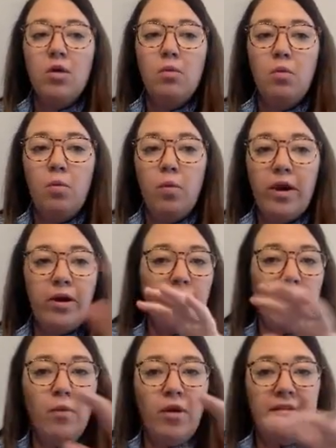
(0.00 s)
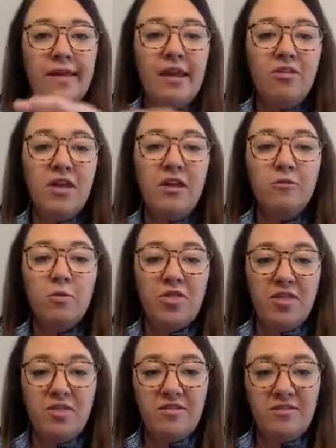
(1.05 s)
where do I want to link things
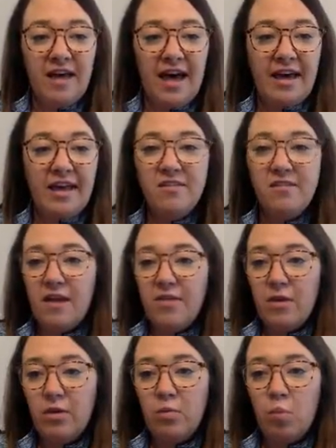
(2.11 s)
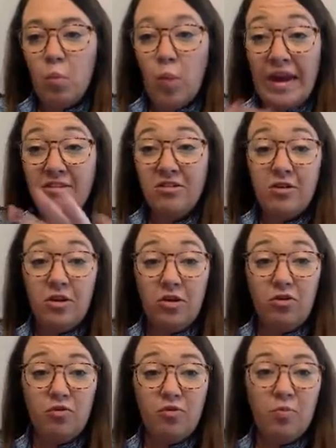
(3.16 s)
within the slides, and then wait till
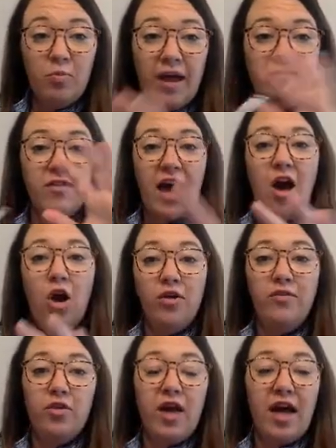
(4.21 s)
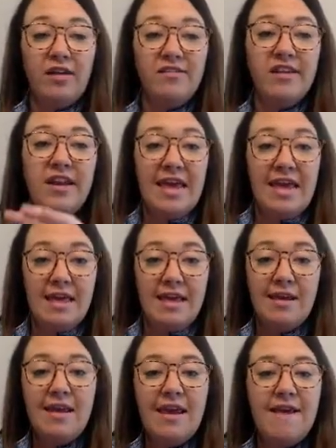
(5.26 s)
you've kind of got all of your content
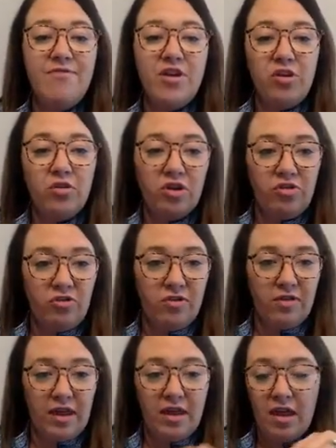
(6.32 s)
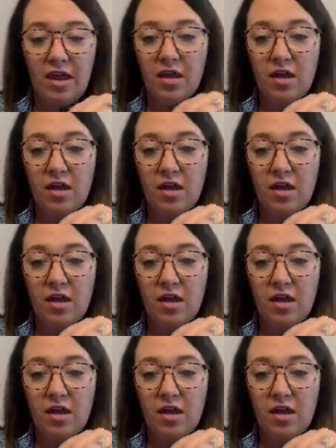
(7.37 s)
in, and then you can do the linking.